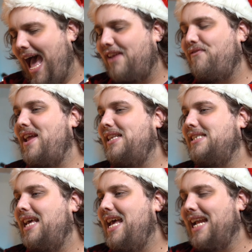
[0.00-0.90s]

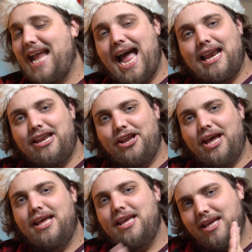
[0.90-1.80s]
advent
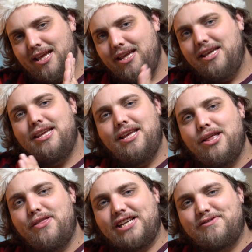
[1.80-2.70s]
calendar.
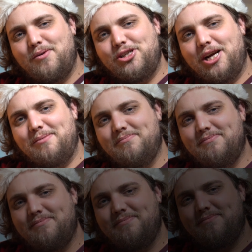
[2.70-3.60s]
Thanks for watching.